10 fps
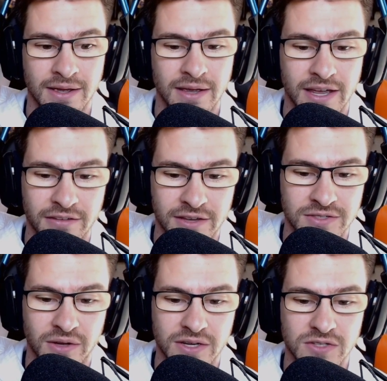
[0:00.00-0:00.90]
As
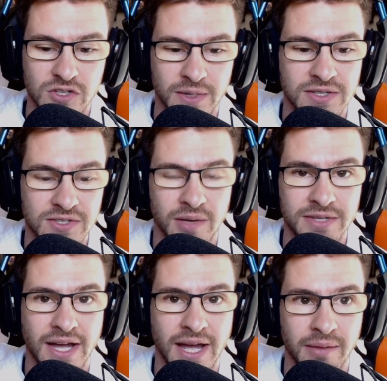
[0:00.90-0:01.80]
long as you spend some
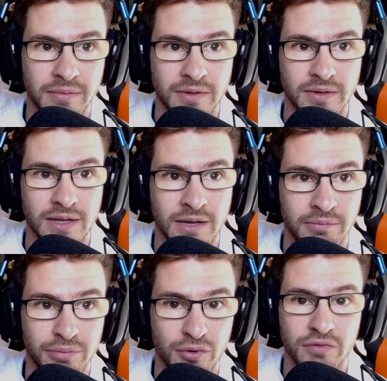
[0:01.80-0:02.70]
time
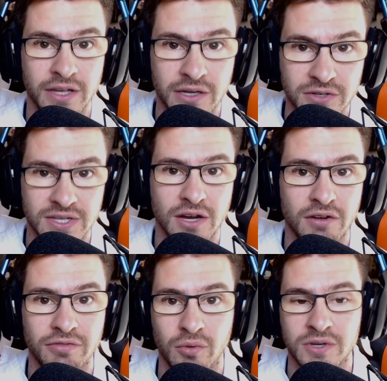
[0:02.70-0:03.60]
improving
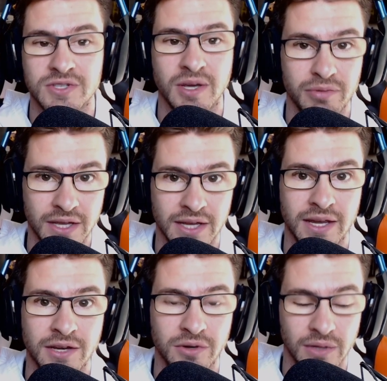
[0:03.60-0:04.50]
yourself or something
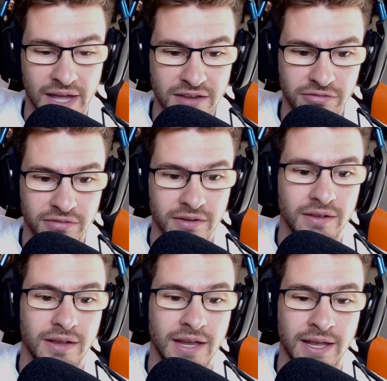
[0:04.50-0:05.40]
in your life
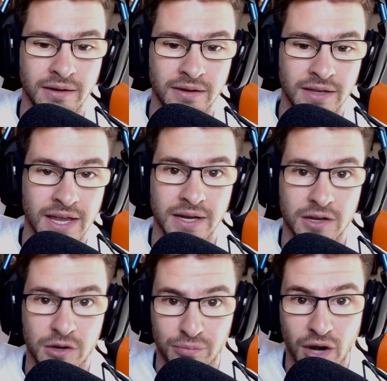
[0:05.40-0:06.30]
and getting
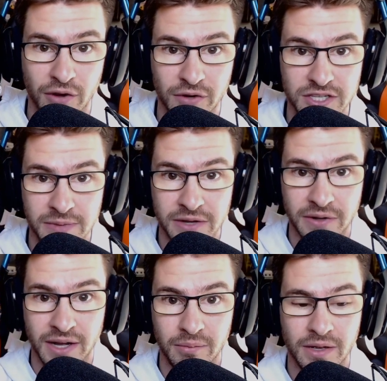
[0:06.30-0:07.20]
your progress meter
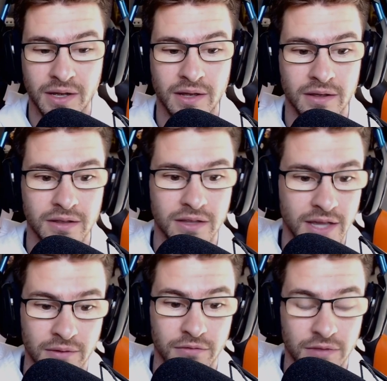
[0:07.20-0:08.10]
up,
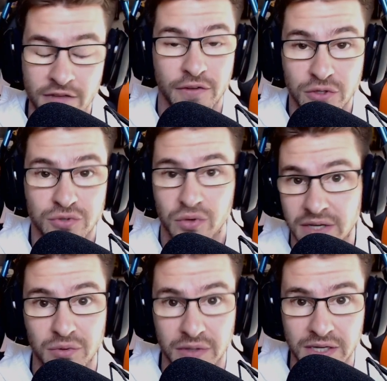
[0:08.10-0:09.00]
it feels really,
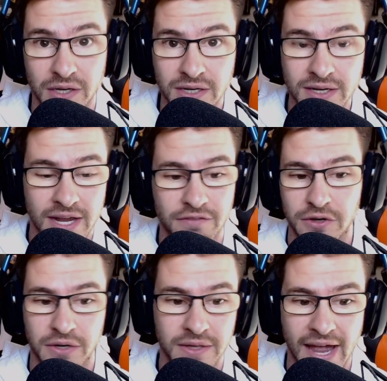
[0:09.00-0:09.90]
really good. And if
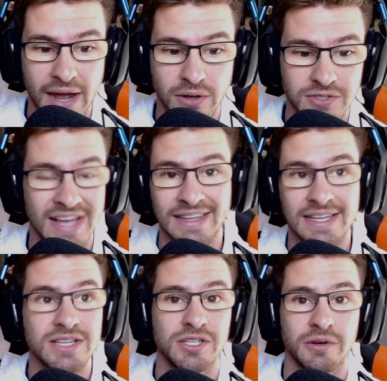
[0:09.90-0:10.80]
you're in the house, at
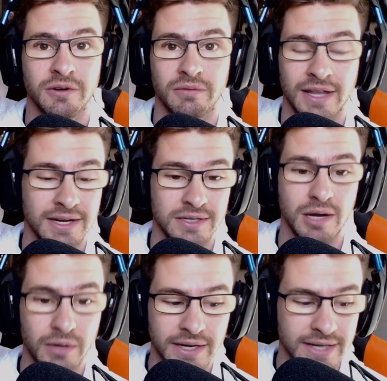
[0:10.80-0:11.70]
least you're like
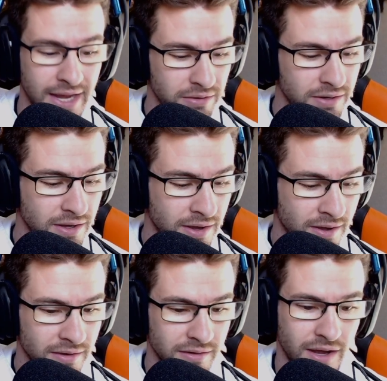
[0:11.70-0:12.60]
doubling down
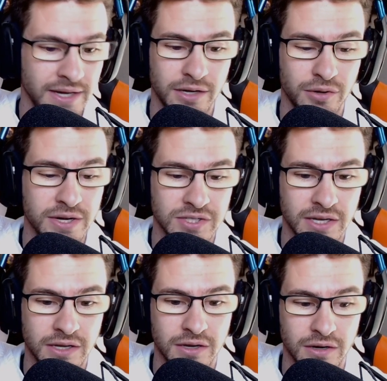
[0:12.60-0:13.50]
on
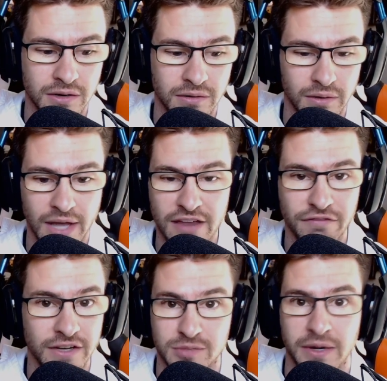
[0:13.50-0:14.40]
increasing your life
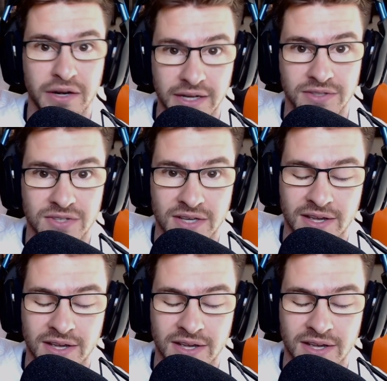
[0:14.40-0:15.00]
experience.